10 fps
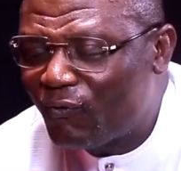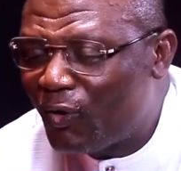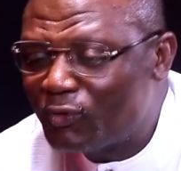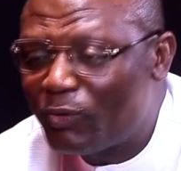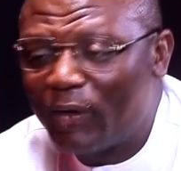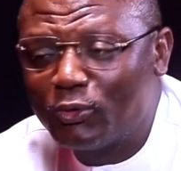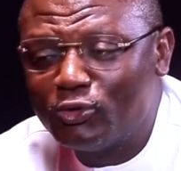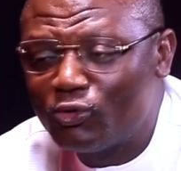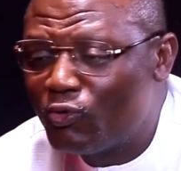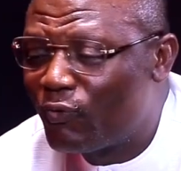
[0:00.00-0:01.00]
Of course, we are
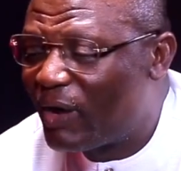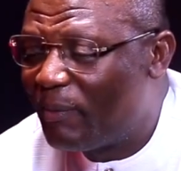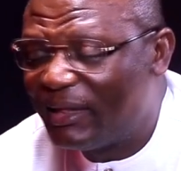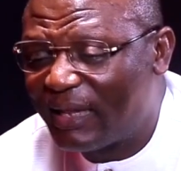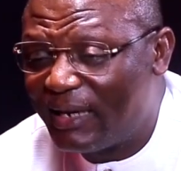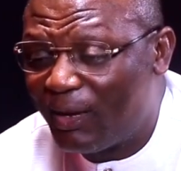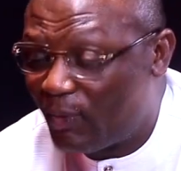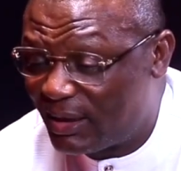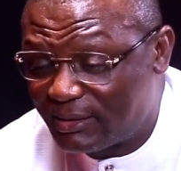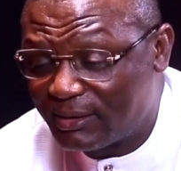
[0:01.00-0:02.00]
going to do far better than
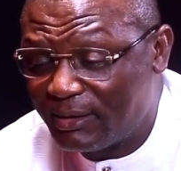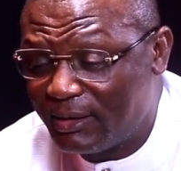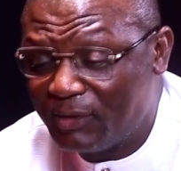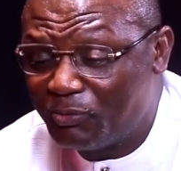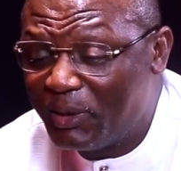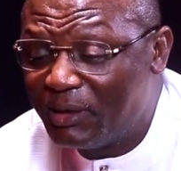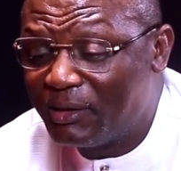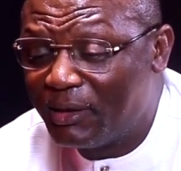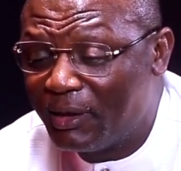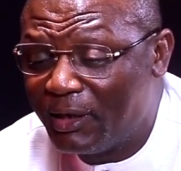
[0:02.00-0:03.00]
what is being
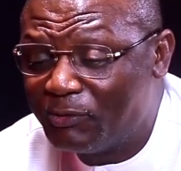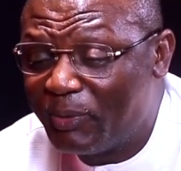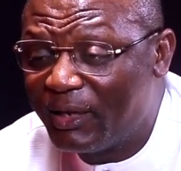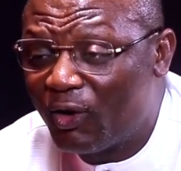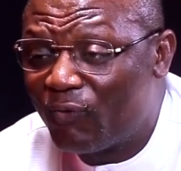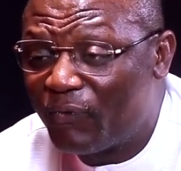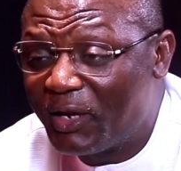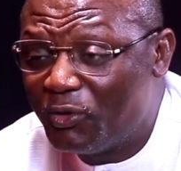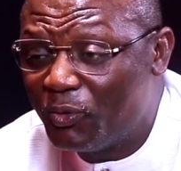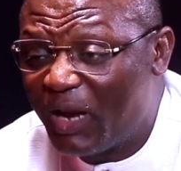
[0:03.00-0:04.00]

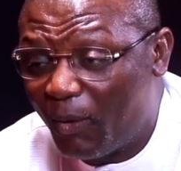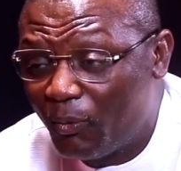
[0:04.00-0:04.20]
offered you now.